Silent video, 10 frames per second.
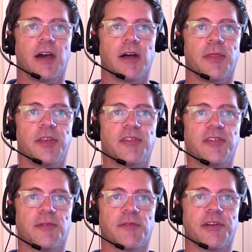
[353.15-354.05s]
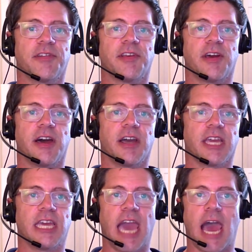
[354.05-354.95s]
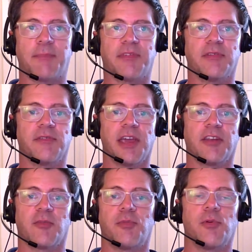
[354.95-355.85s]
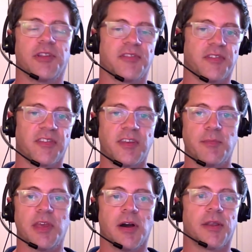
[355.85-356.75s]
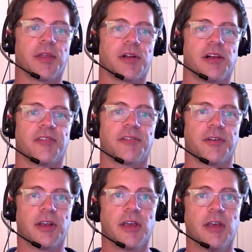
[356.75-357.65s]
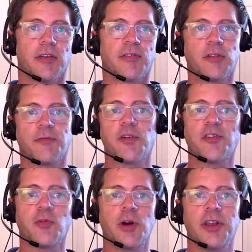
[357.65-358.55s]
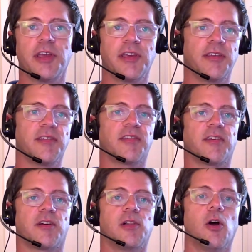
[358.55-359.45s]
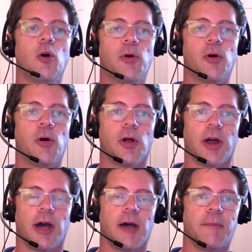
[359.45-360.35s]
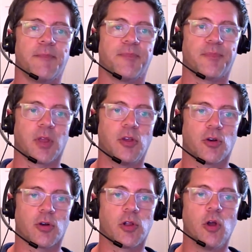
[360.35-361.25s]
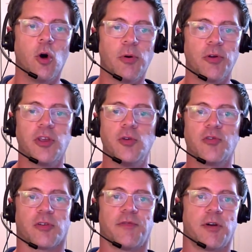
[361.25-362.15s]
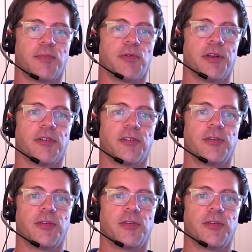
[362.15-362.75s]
uh, these different uh, gaps and vantage points and see beyond the cluster. So the first one is global, um, your global user footprint